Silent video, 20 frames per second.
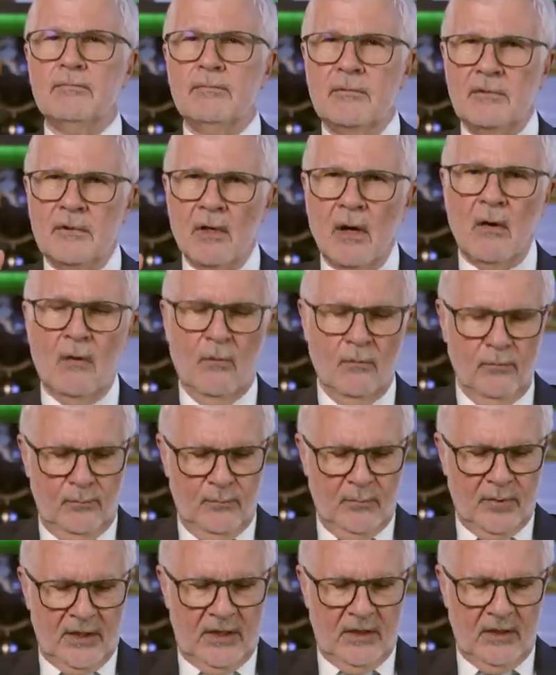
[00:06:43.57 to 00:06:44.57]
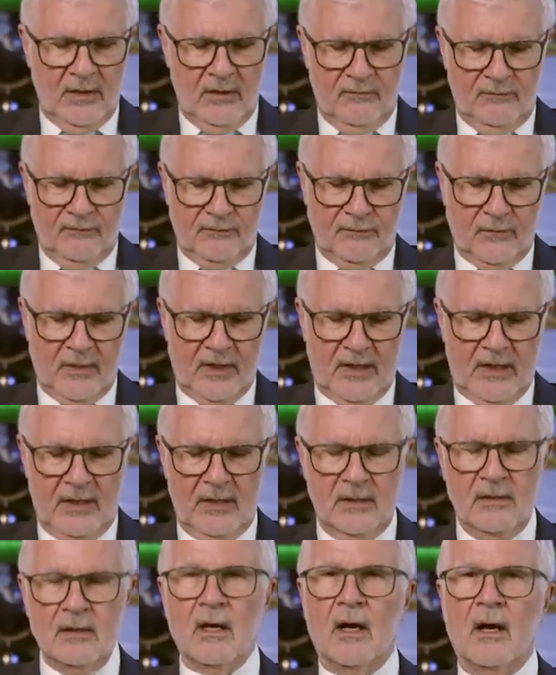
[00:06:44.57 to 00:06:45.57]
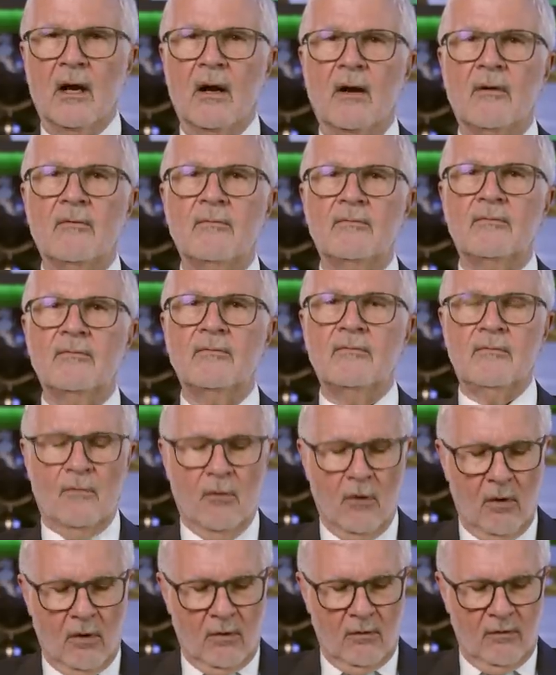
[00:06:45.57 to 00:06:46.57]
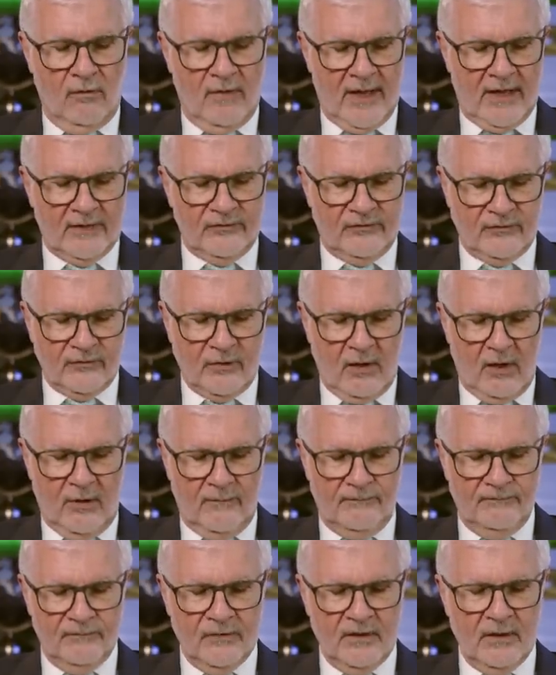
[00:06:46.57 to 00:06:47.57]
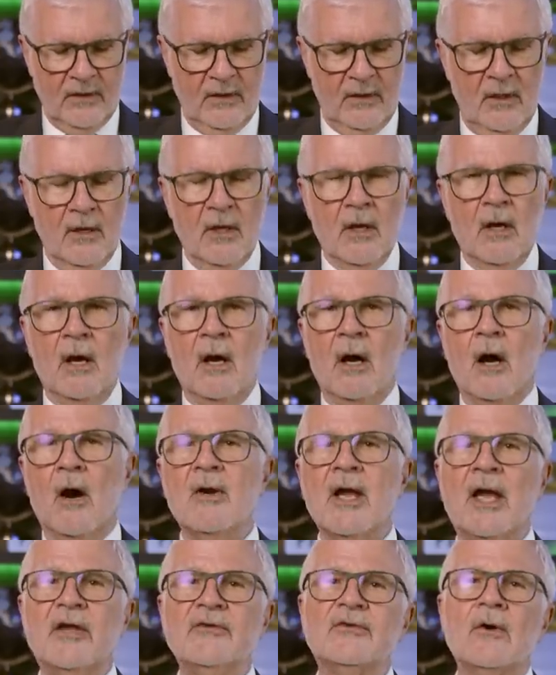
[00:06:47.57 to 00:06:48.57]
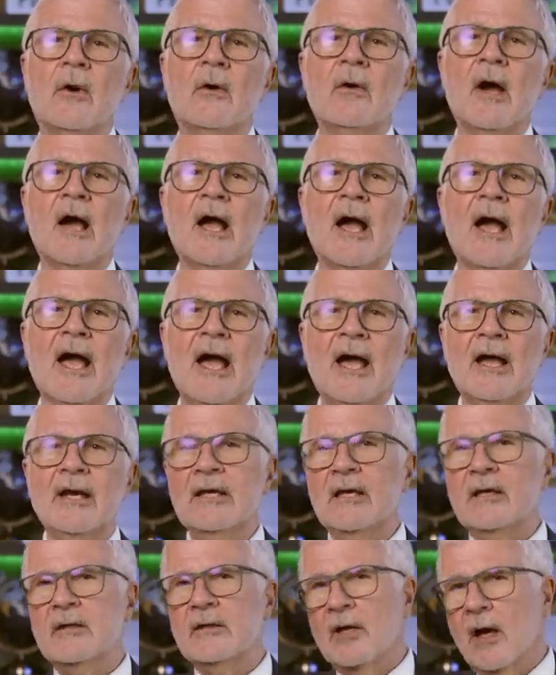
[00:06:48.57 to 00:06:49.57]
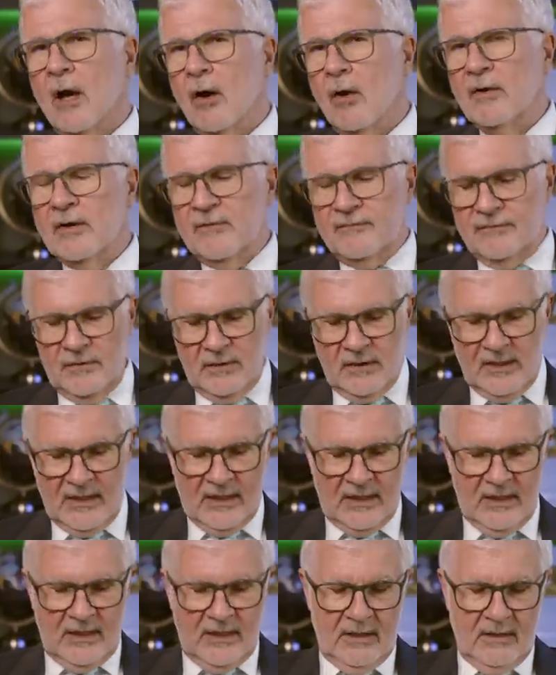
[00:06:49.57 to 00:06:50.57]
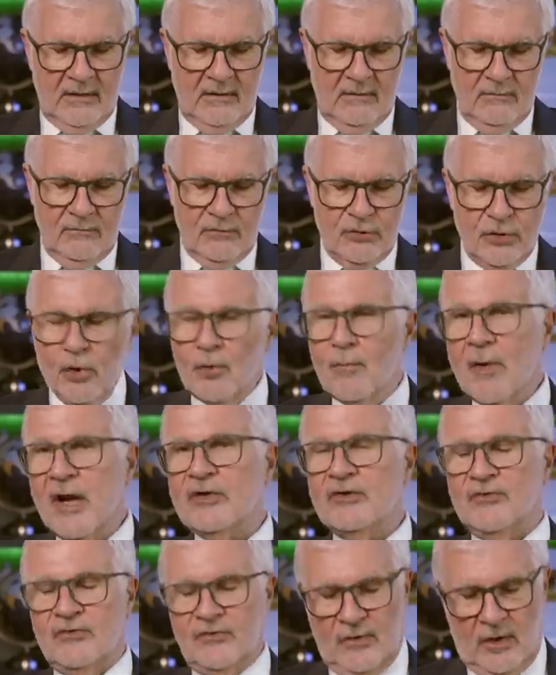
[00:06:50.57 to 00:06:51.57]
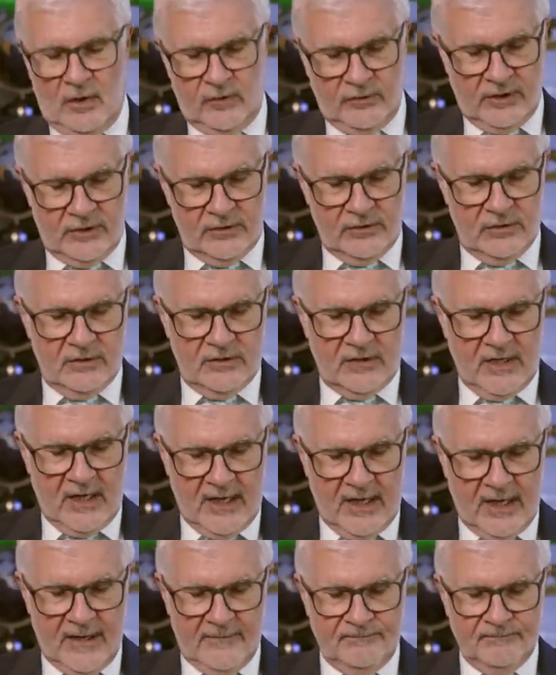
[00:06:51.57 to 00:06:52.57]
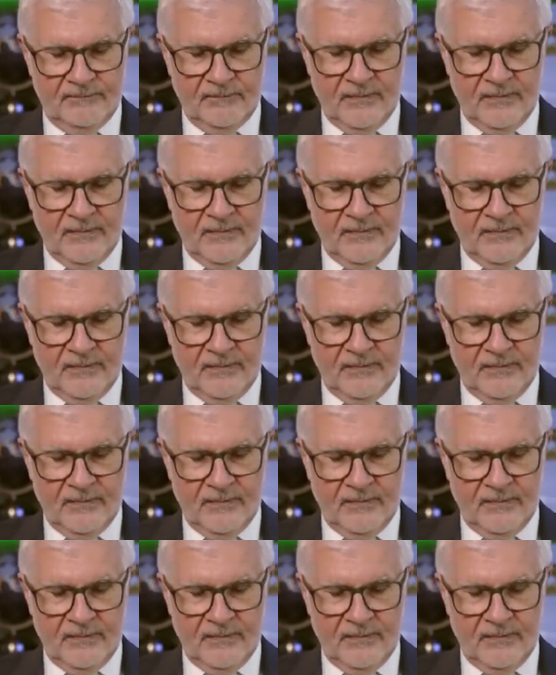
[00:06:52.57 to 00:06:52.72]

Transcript: don't be afraid of all that salt. Okay, so how do you know if you're getting too much salt in your diet?